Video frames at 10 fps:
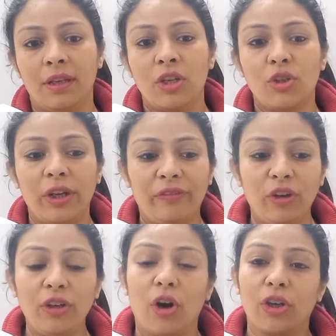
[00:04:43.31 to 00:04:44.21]
So if
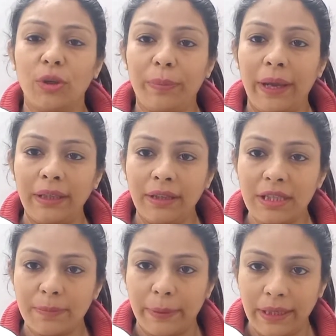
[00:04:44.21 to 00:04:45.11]
you're occupying the
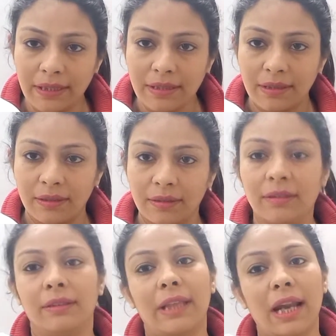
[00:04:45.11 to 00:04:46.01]
space,
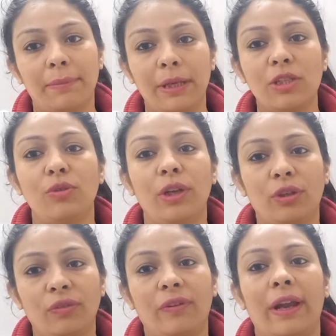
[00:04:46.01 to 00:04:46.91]
that means you
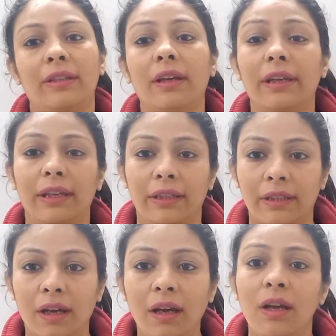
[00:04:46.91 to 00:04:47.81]
need to find the
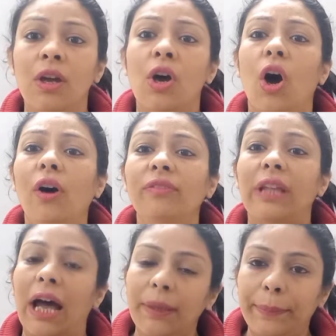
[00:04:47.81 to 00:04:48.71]
area of
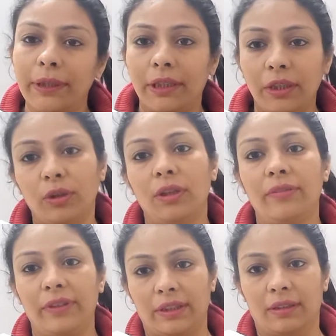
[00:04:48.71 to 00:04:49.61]
that particular
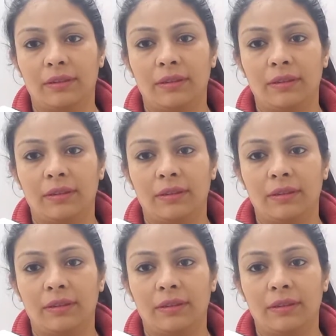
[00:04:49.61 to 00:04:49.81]
figure.